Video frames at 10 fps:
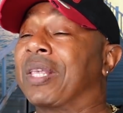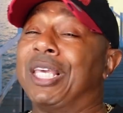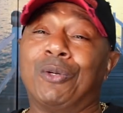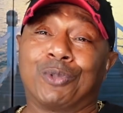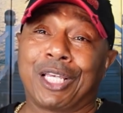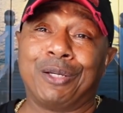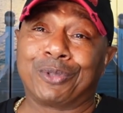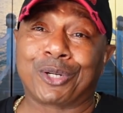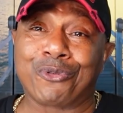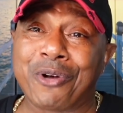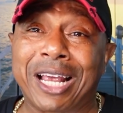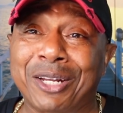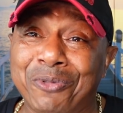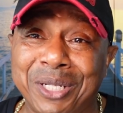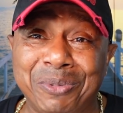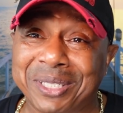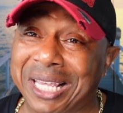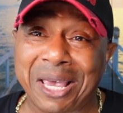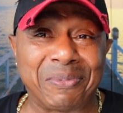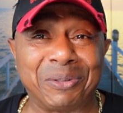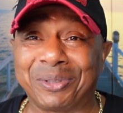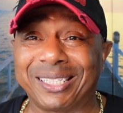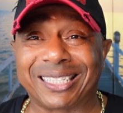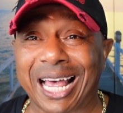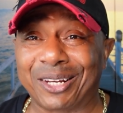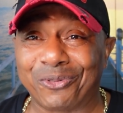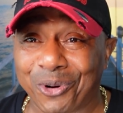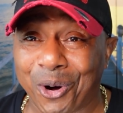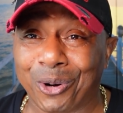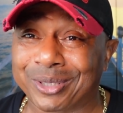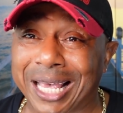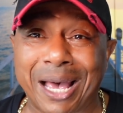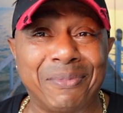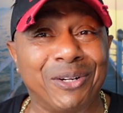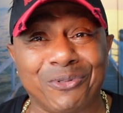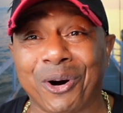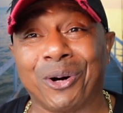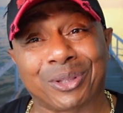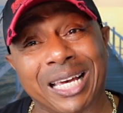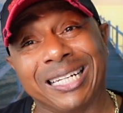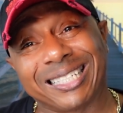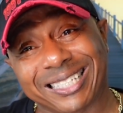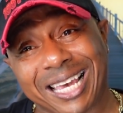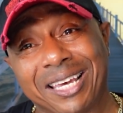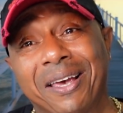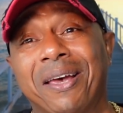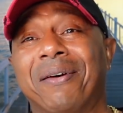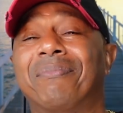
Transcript: he was correcting what he was saying, but it was just like the wrong time and the wrong thing to say.